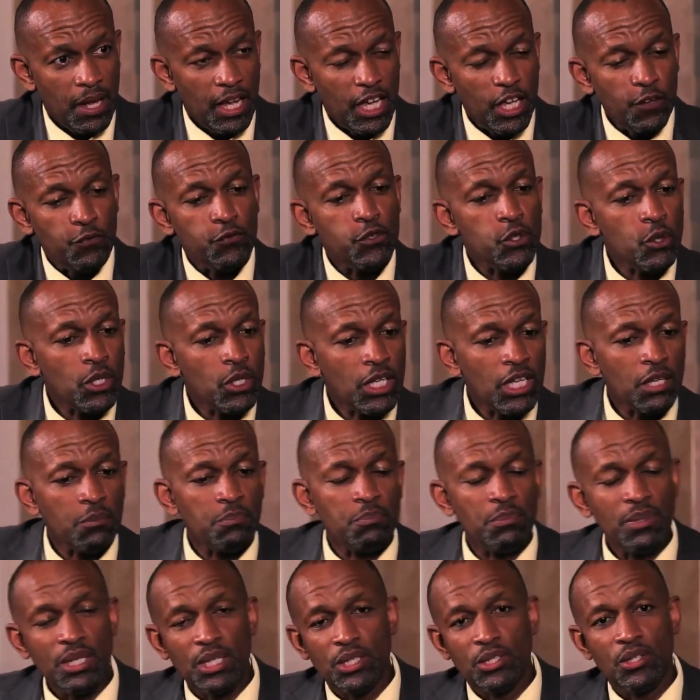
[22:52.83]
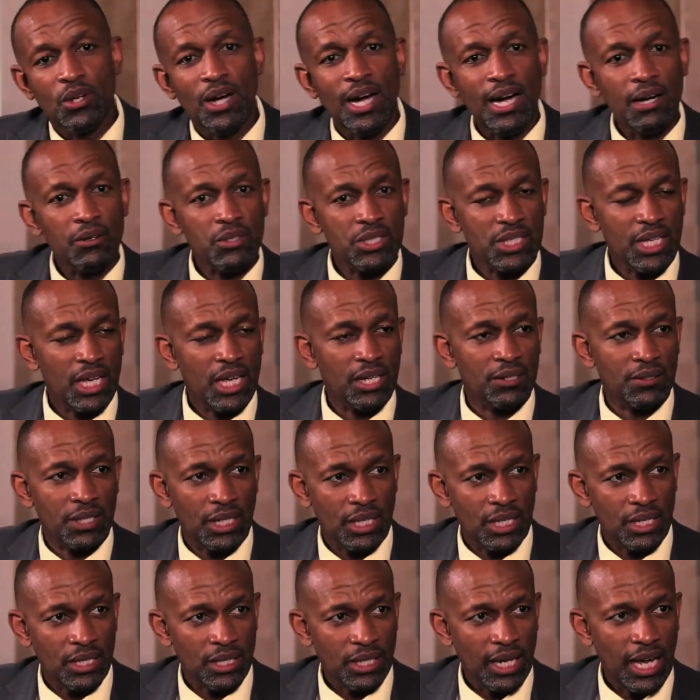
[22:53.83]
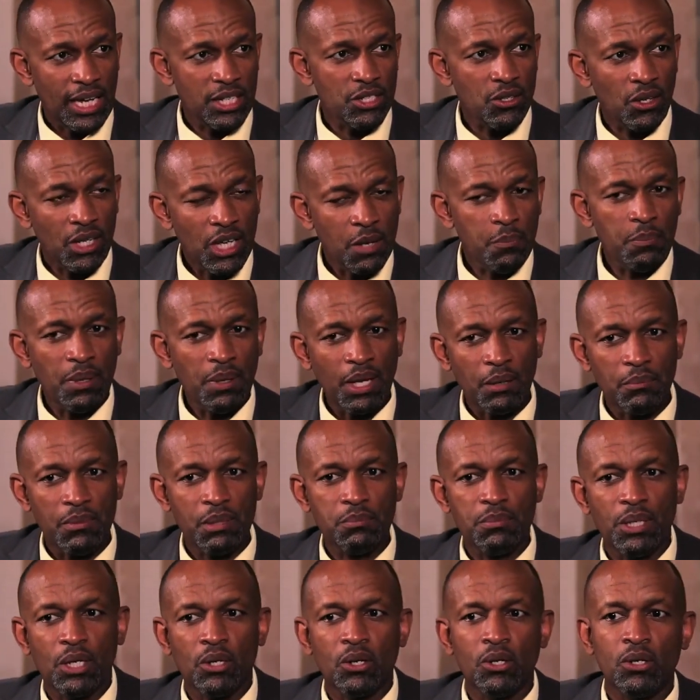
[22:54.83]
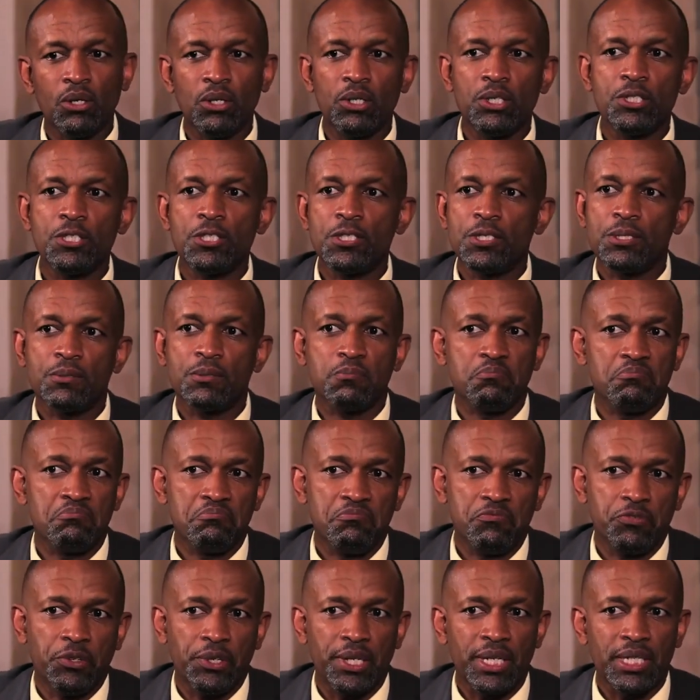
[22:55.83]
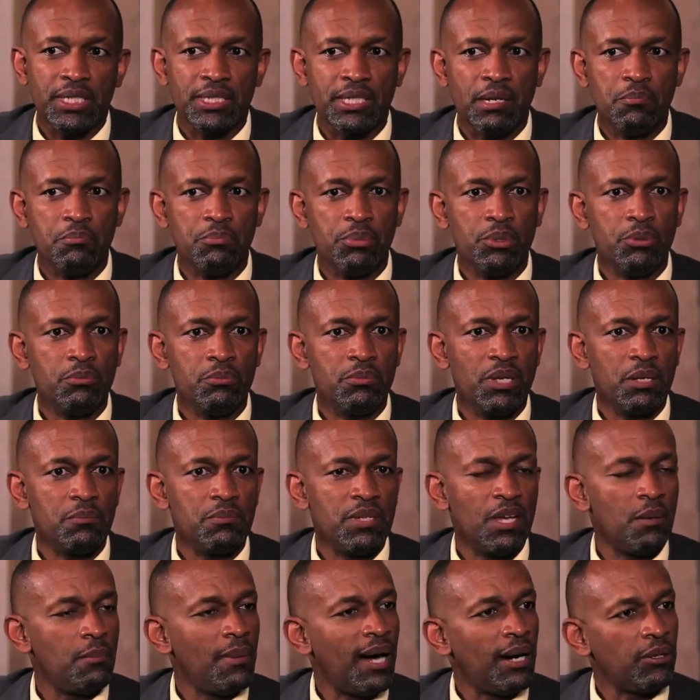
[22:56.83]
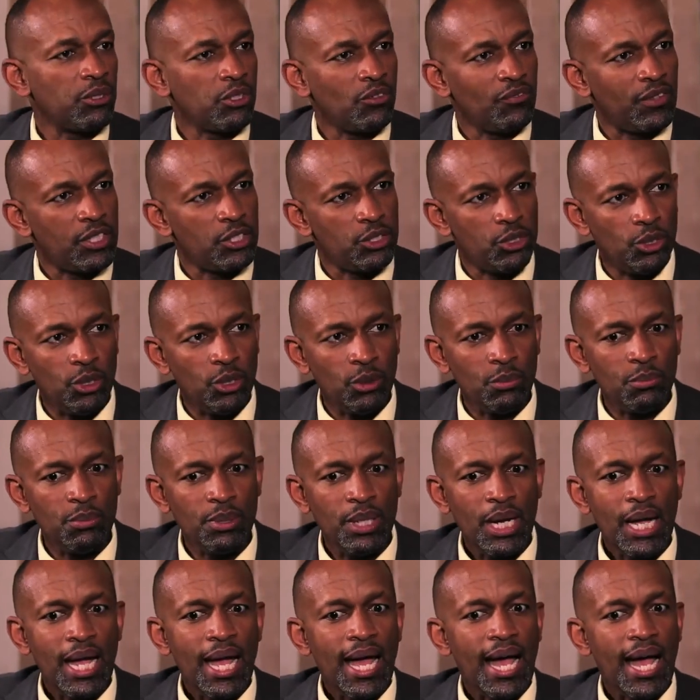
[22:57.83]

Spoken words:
If you keep me in your house, Eric, and you're keeping me because, for example, maybe I'm out of a job,